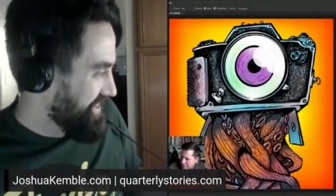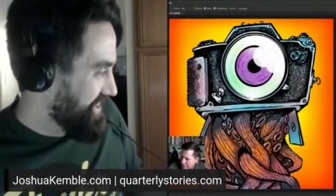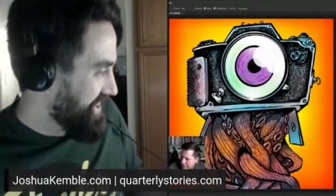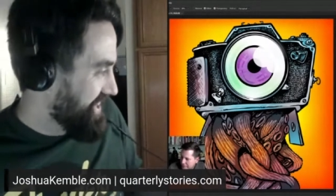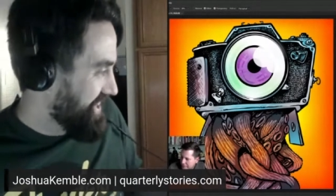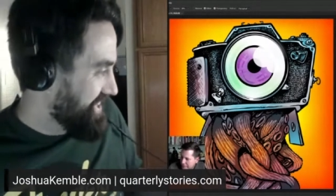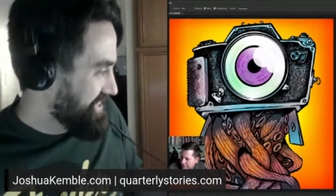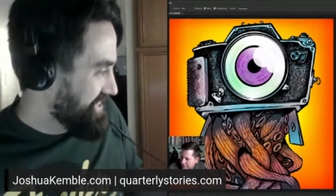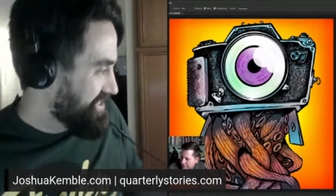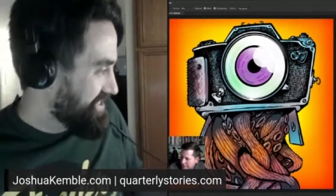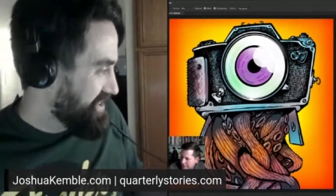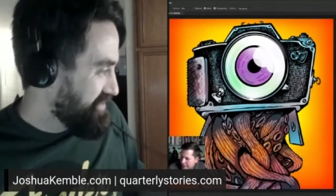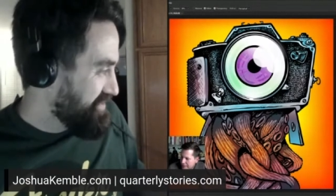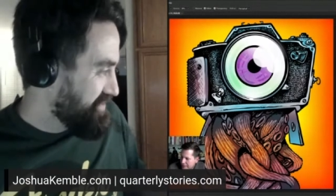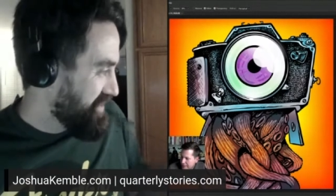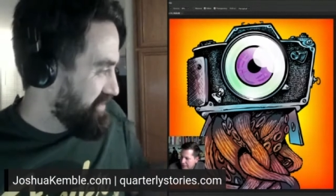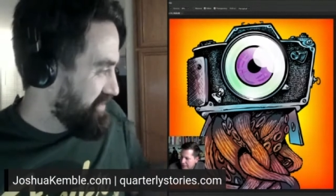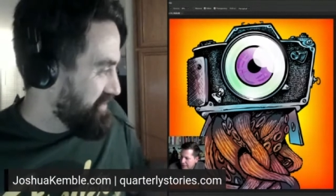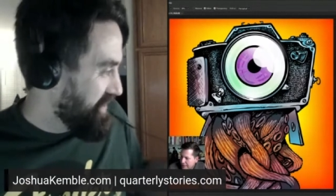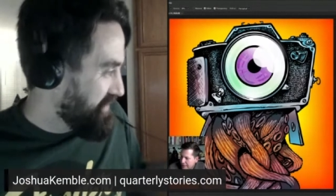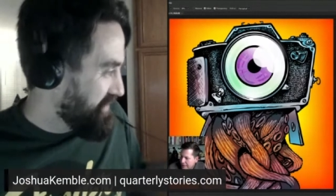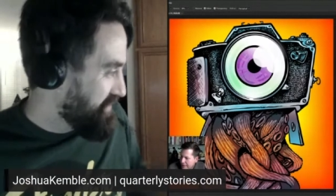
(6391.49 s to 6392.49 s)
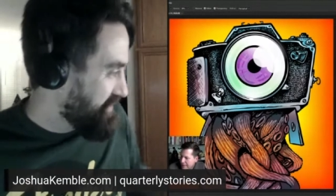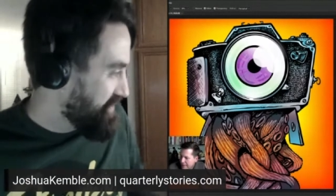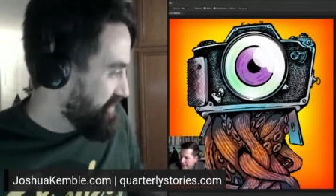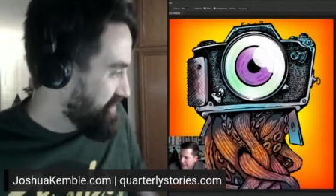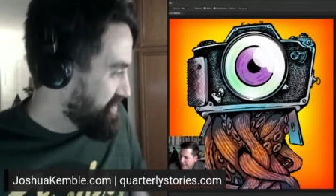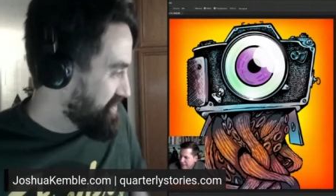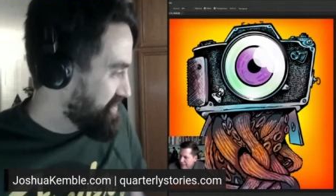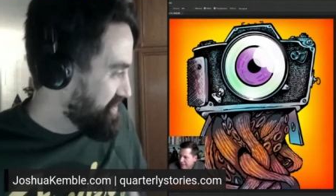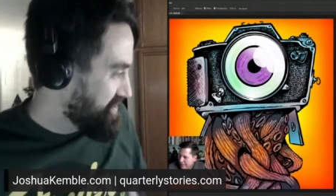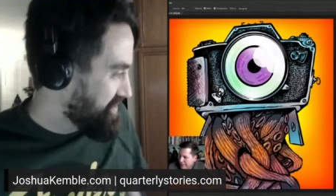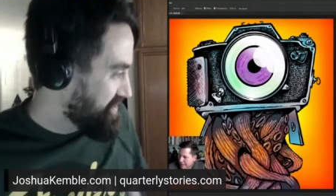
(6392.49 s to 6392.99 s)
and he said one of my
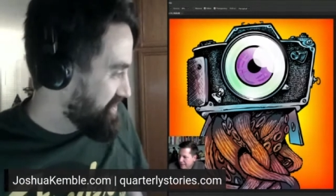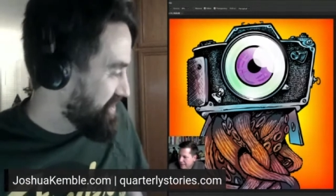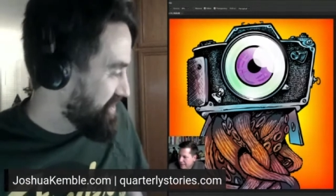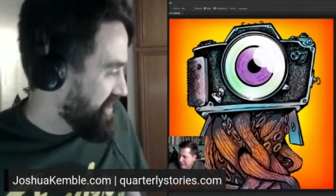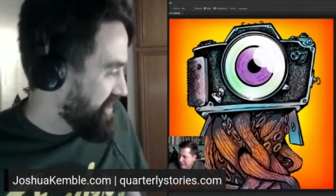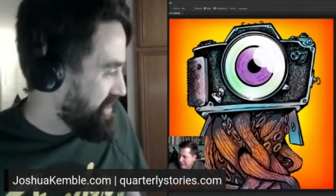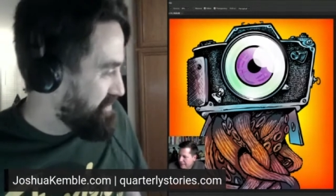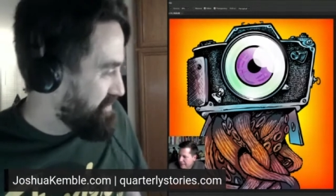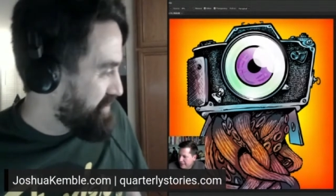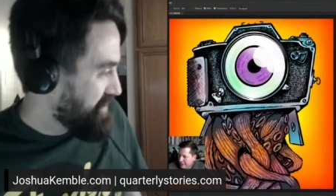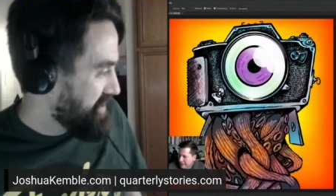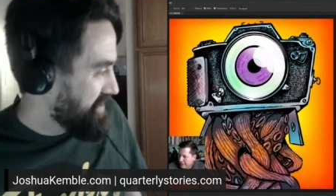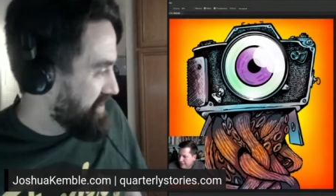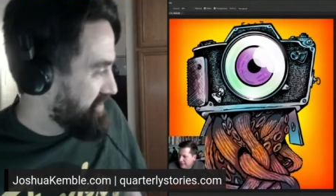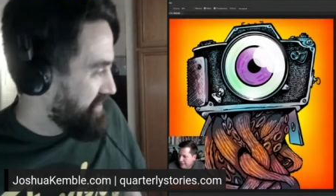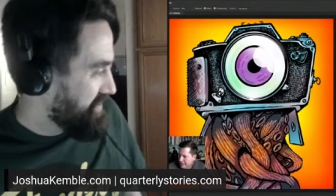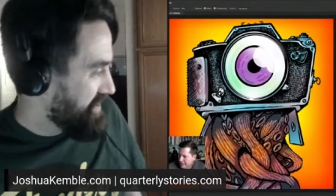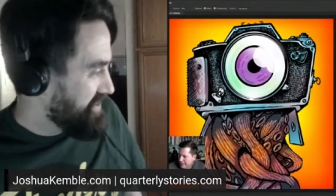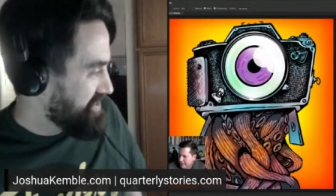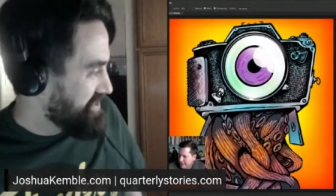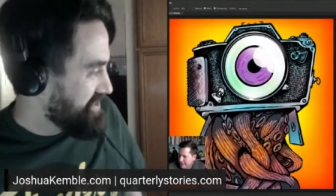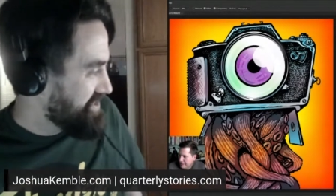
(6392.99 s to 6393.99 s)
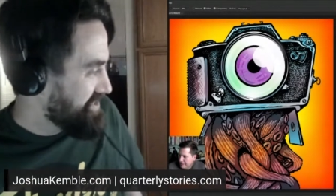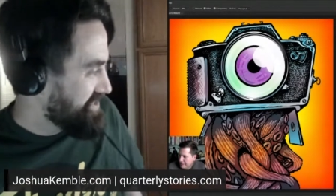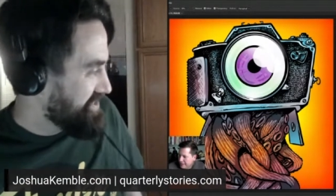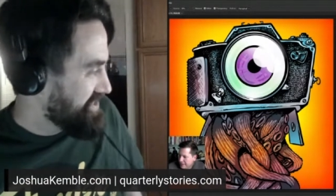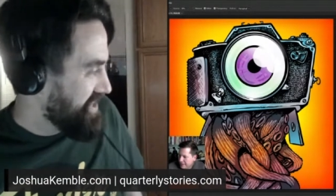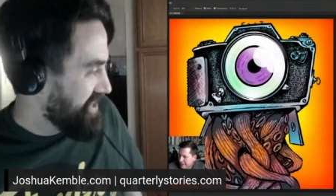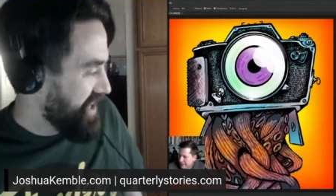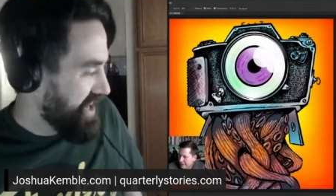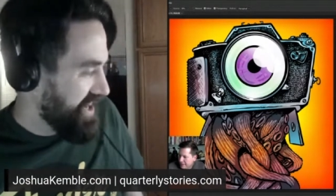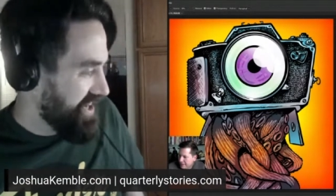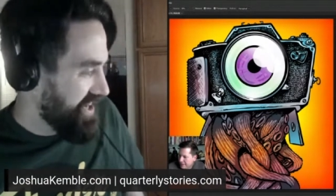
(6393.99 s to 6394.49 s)
first celebrity crushes.
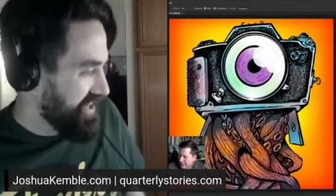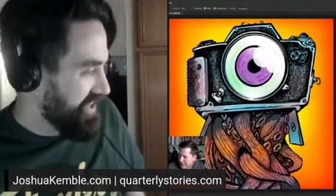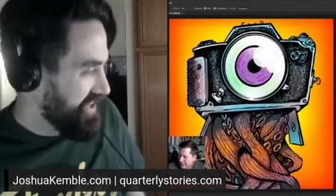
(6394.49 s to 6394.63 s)
Yeah.